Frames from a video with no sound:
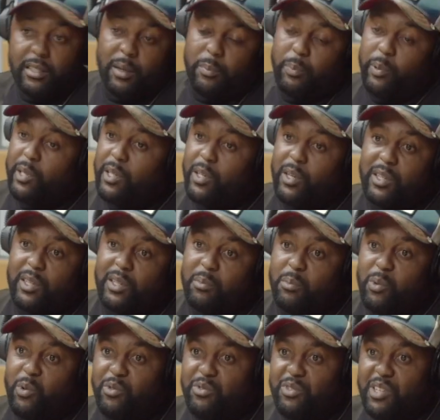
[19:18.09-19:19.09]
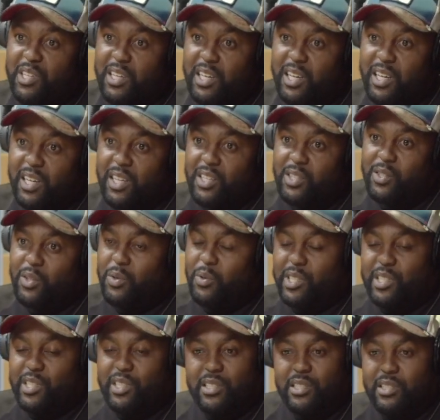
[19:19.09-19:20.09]
They put it on the movie. Wow. So it
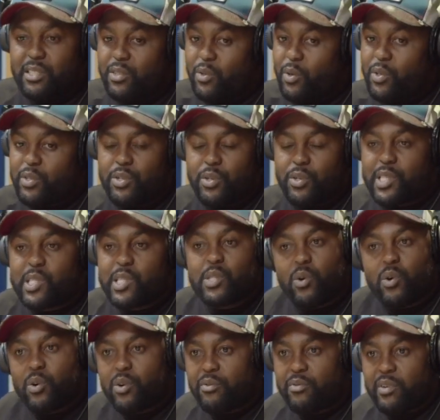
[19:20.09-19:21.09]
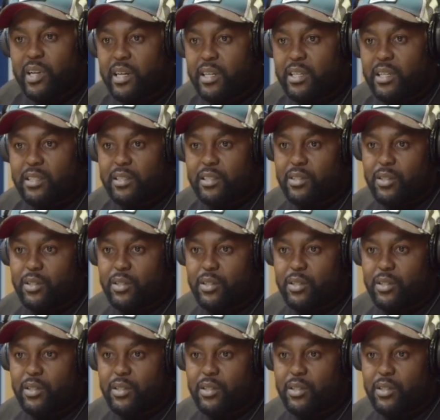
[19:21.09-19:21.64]
was just also a stroke of luck, uh-huh.